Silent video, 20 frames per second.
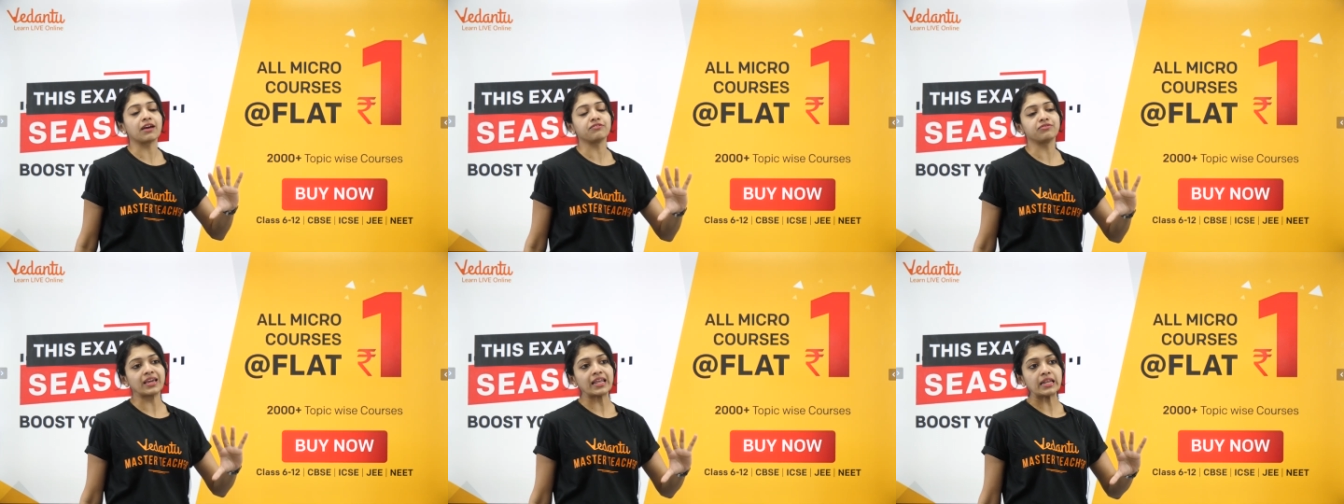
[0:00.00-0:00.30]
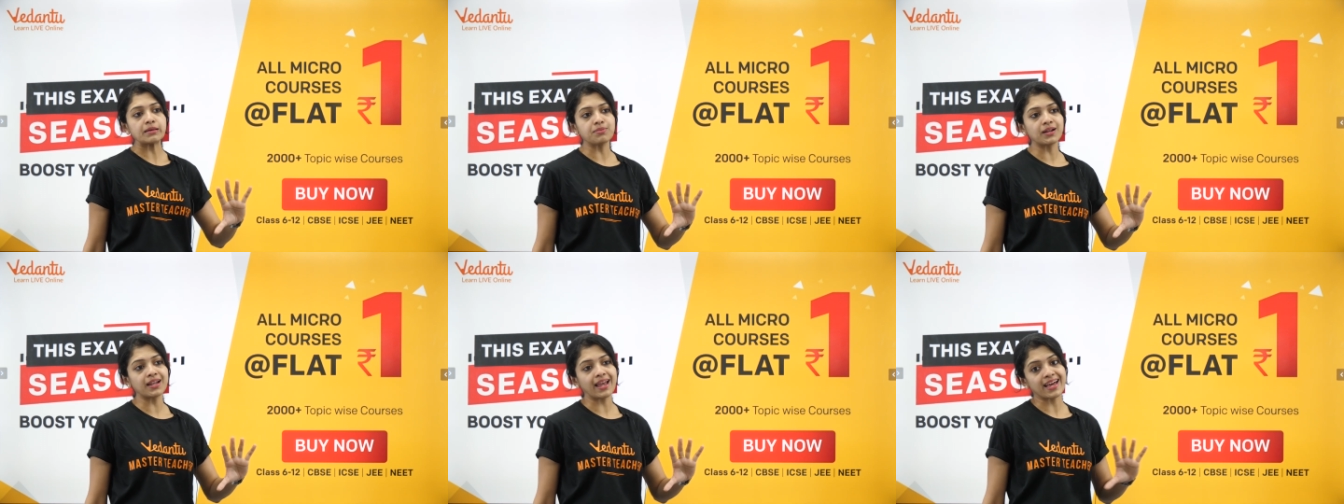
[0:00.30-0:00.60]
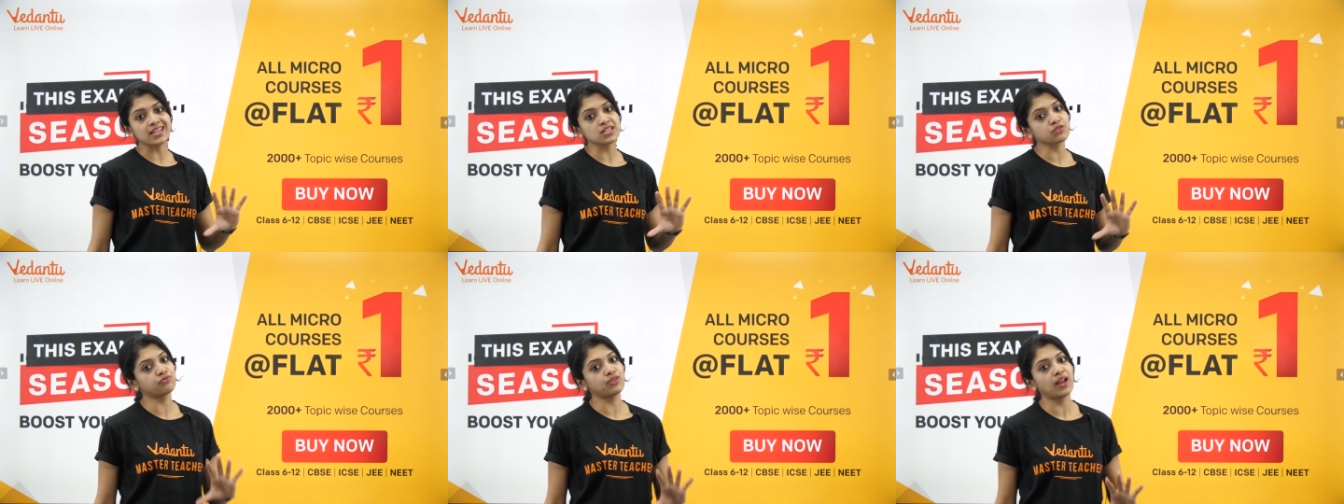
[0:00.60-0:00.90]
available
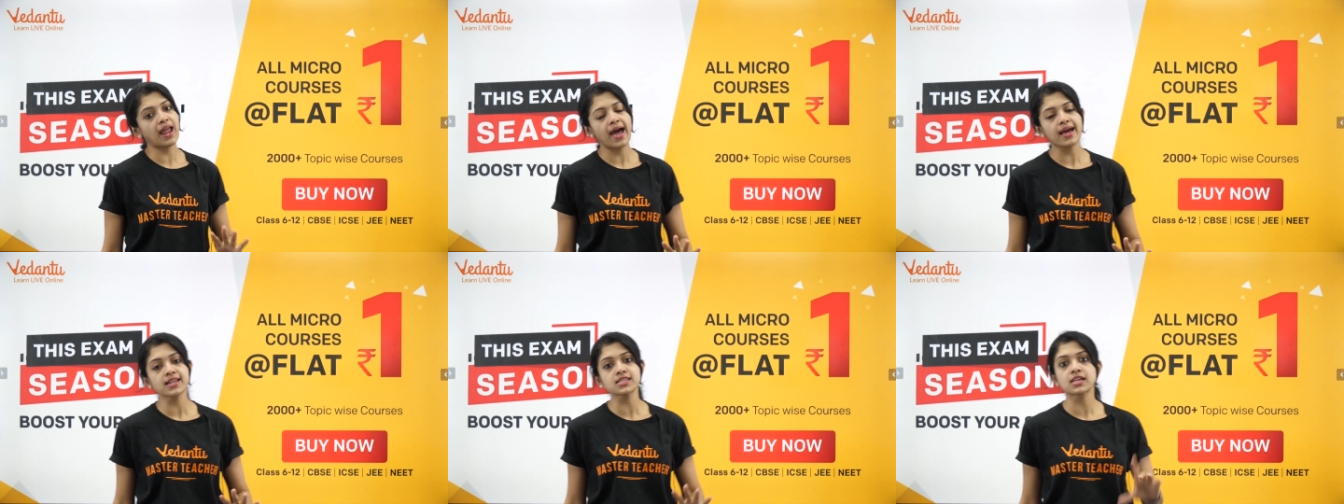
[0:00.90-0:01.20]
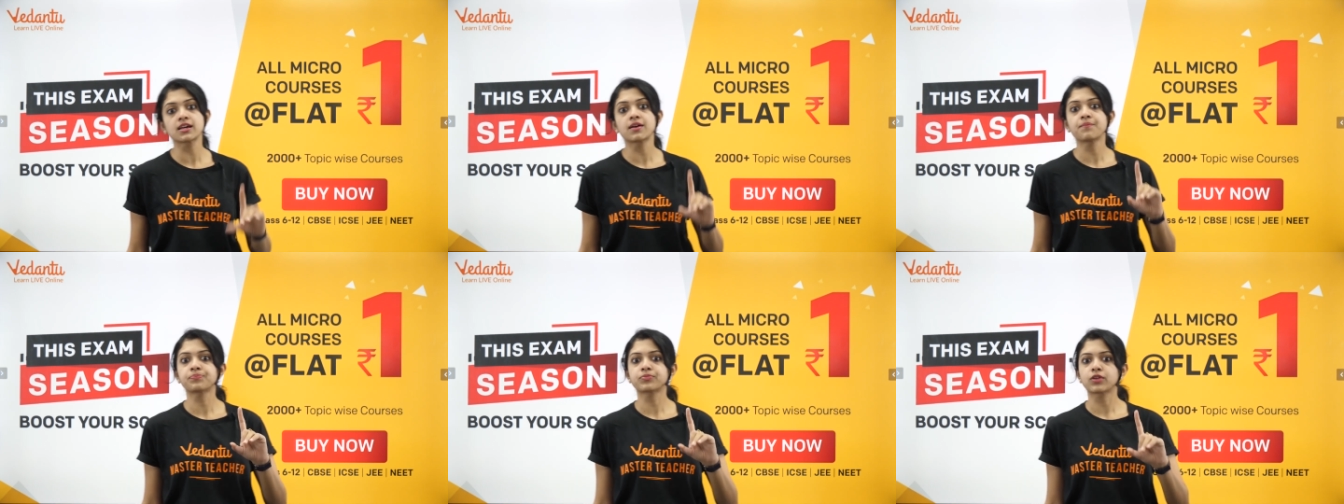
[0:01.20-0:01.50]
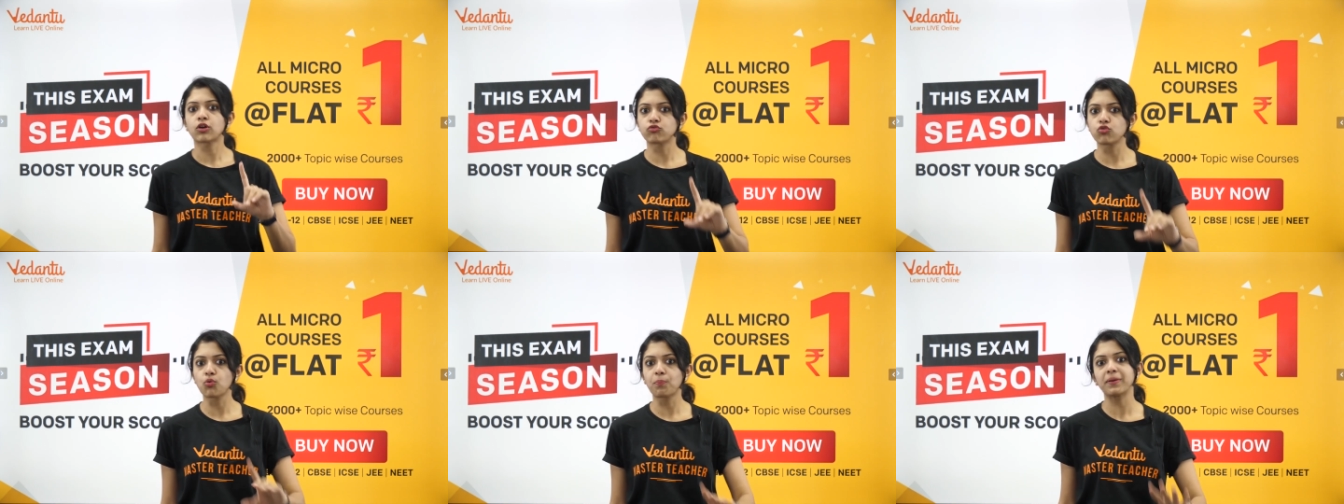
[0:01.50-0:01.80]
at flat
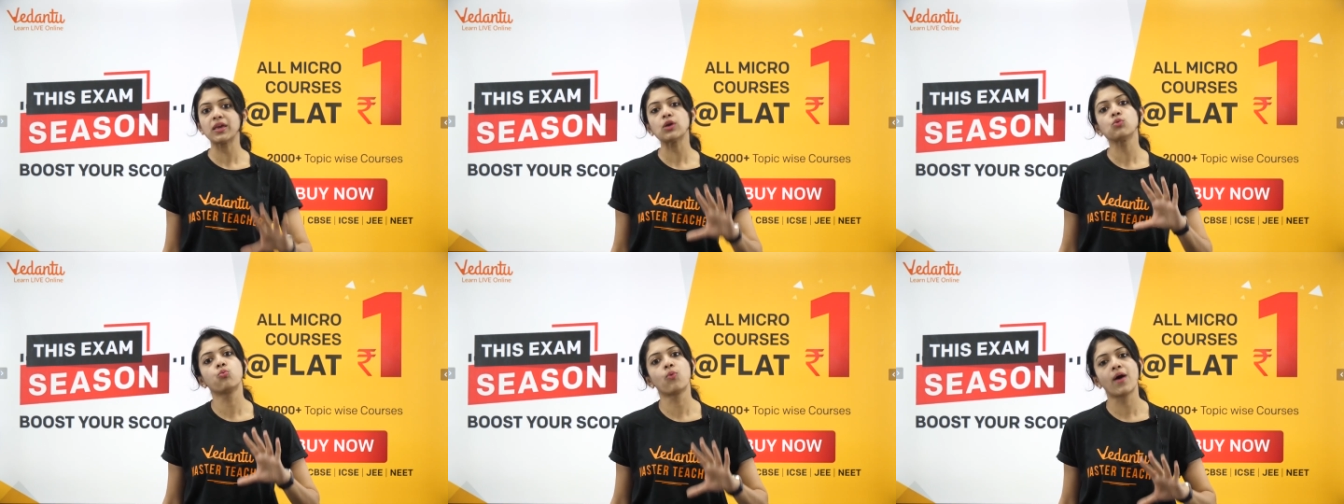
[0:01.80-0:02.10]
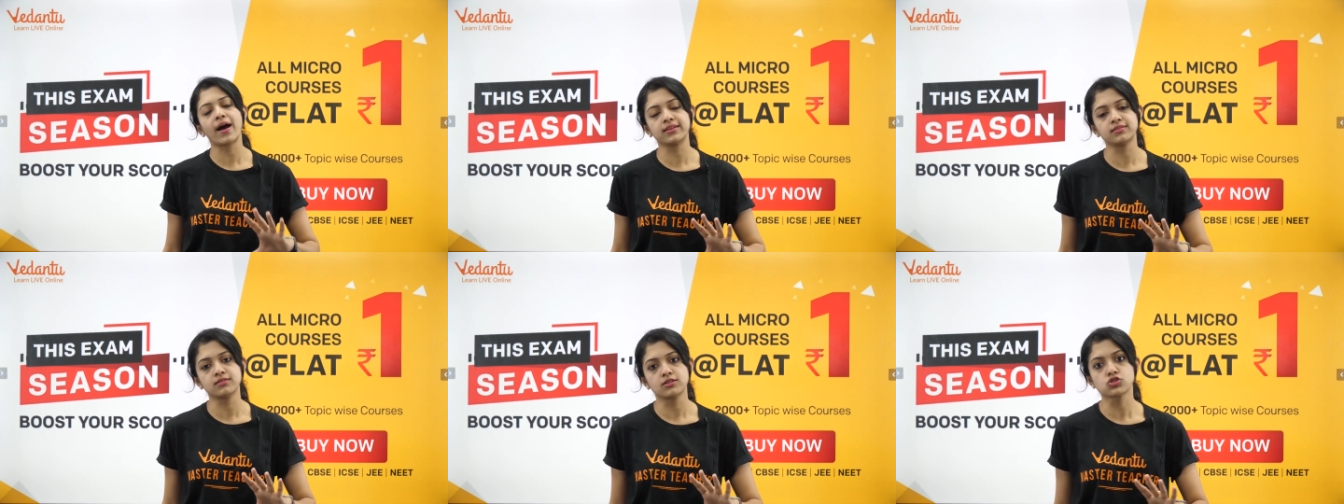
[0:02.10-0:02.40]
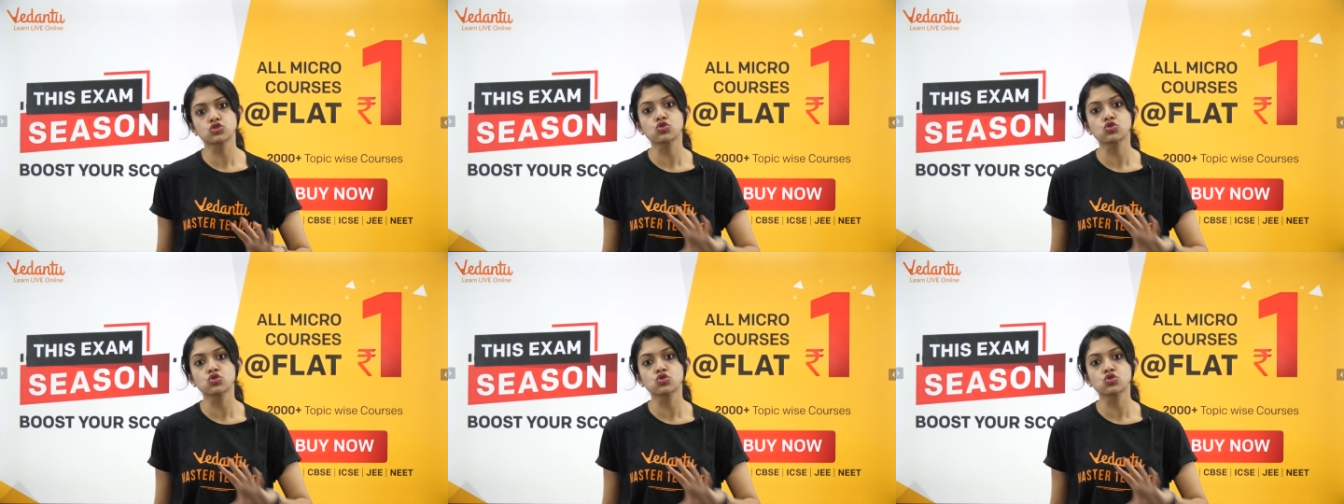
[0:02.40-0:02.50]
₹1.